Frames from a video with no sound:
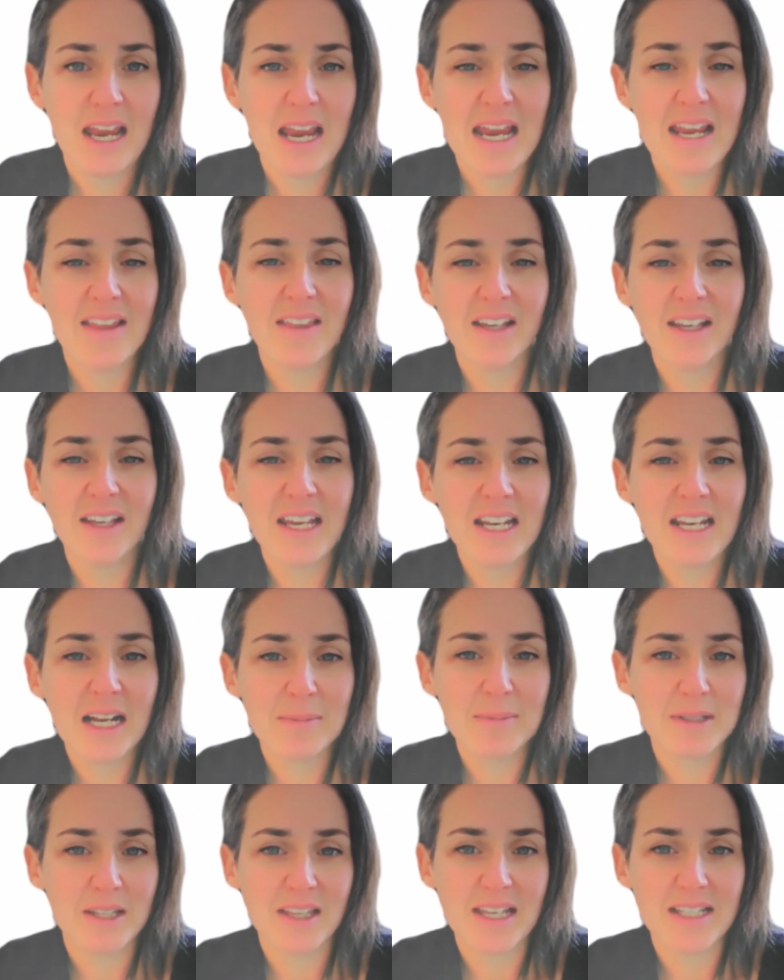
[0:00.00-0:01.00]
In the lead up
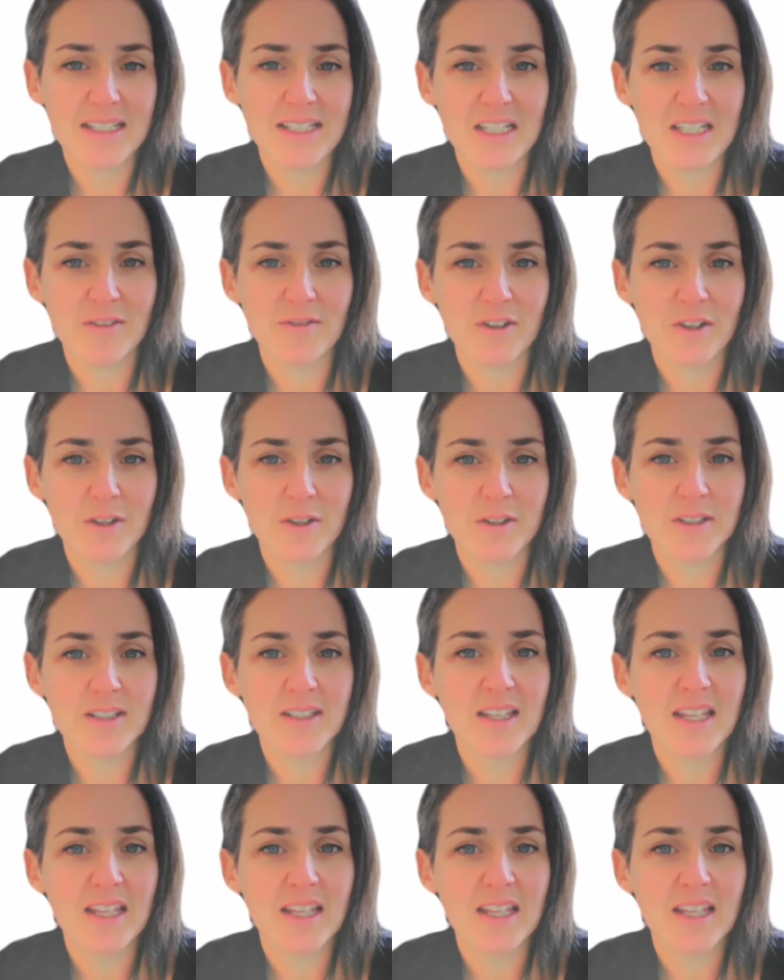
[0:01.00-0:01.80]
to these interviews,